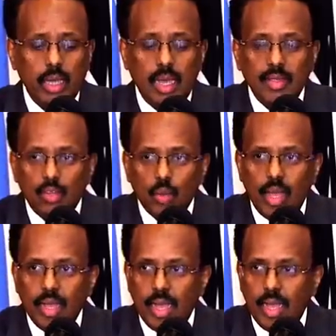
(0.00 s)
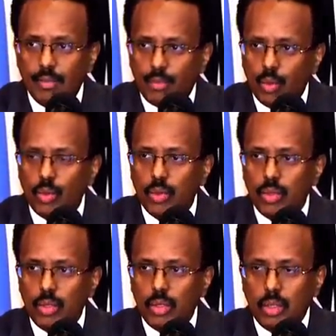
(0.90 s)
And that's why I have to
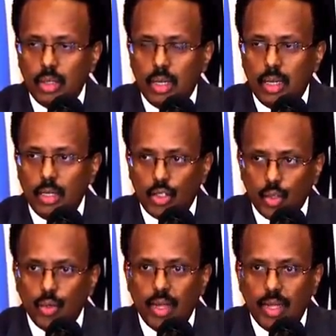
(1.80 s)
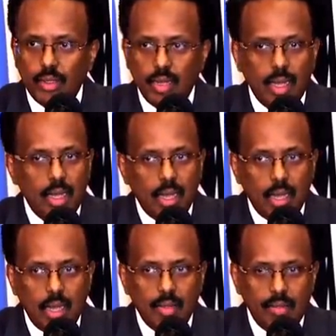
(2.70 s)
assure that
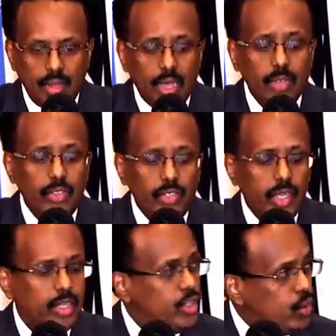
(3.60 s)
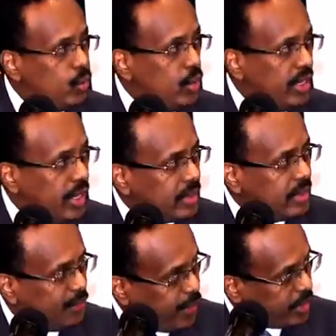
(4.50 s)
the ICJ issue will
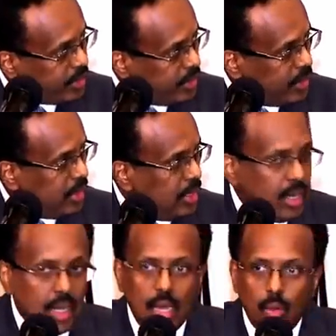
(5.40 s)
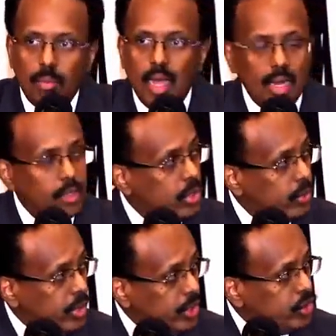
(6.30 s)
not affect our bilateral
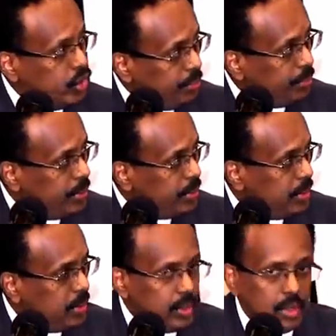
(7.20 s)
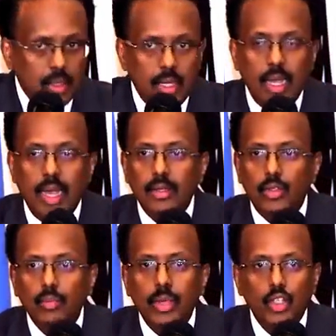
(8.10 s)
relationship,
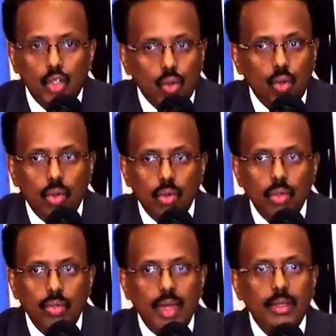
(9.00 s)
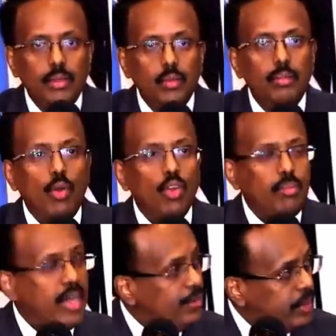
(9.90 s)
and to make sure that we both
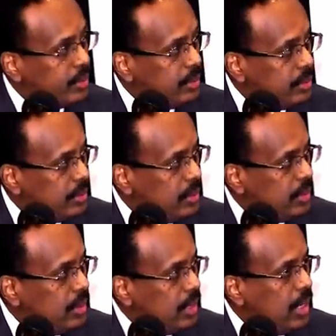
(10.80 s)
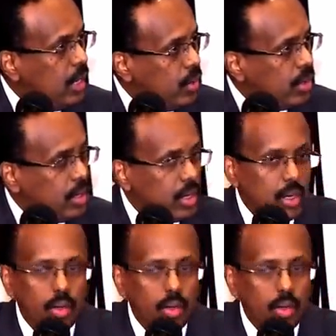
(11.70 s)
benefit our